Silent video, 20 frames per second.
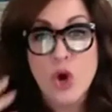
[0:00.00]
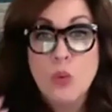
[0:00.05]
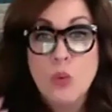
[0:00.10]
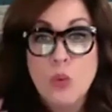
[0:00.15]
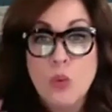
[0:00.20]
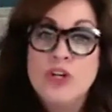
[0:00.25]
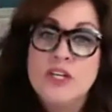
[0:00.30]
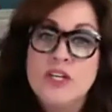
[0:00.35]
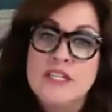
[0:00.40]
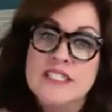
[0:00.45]

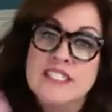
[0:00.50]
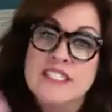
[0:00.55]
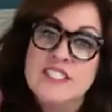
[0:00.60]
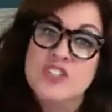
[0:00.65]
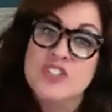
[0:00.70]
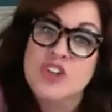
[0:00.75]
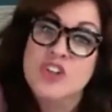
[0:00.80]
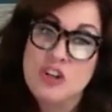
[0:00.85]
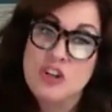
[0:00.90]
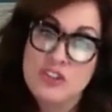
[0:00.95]
We're going to
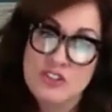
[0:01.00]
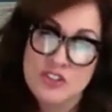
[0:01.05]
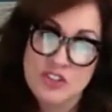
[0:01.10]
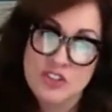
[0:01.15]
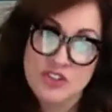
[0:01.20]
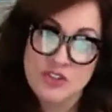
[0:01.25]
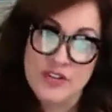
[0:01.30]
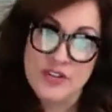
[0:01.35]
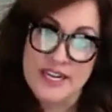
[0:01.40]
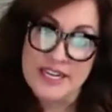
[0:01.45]
start their
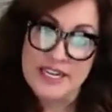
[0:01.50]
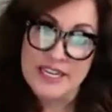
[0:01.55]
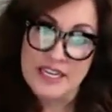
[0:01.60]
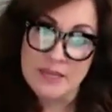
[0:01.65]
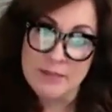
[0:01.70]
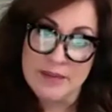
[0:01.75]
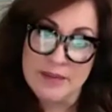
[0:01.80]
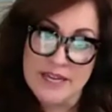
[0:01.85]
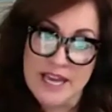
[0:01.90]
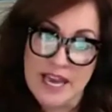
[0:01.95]
training
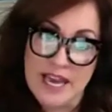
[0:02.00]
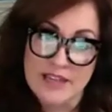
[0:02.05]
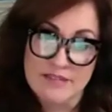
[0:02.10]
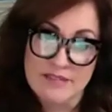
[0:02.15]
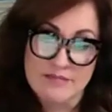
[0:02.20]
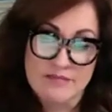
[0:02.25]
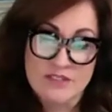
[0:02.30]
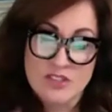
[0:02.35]
in Manhattan.